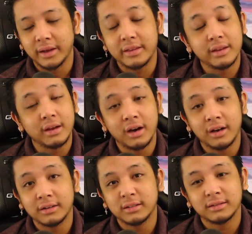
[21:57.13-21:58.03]

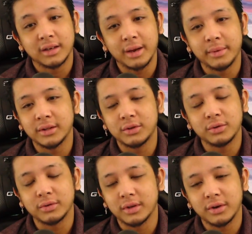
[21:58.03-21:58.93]
Theon. I mean,
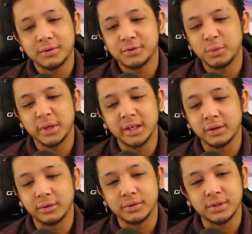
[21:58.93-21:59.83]
dude, there are so many heroes